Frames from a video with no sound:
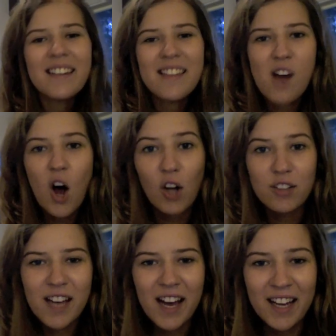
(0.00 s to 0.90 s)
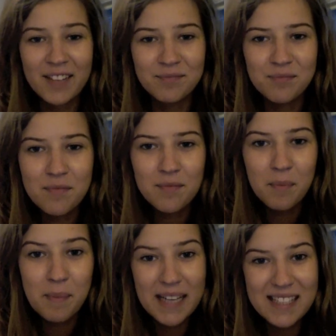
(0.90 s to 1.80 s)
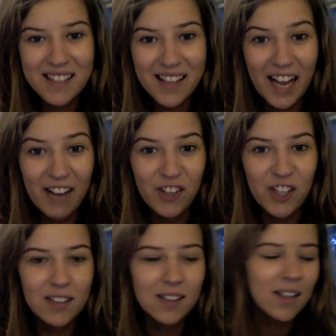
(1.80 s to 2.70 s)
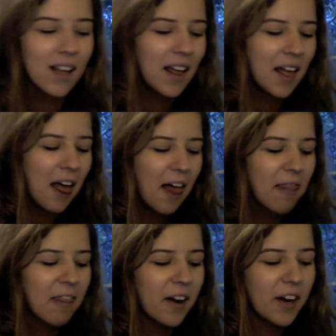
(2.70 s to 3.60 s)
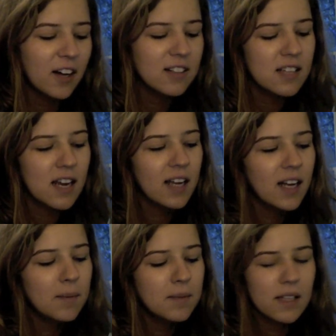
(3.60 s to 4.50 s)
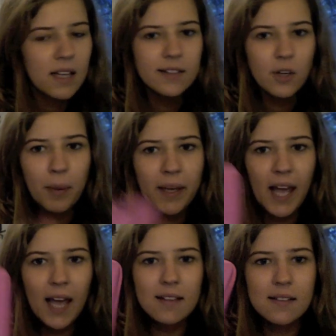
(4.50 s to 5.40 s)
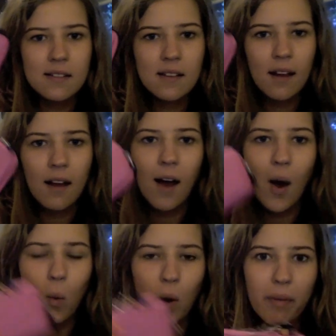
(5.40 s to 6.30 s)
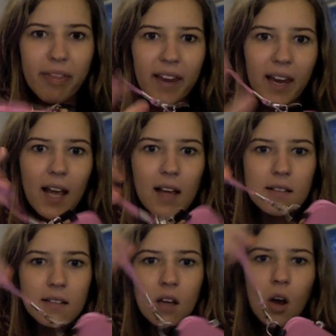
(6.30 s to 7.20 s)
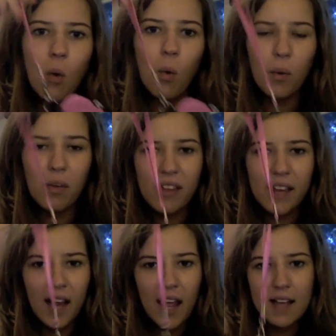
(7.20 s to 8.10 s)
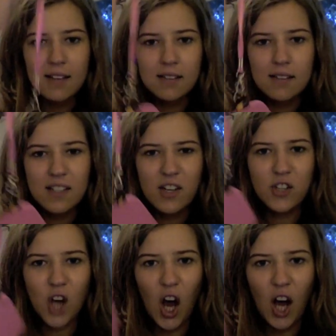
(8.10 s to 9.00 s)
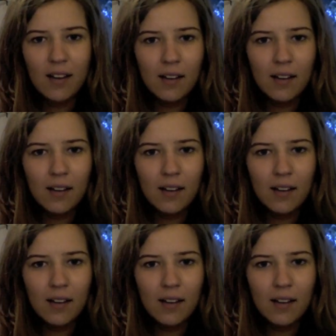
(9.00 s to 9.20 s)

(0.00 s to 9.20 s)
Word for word: The all-time best thing ever that I got today comes in this little pink case. What do we think it is? What do we think it is? Is it a dog?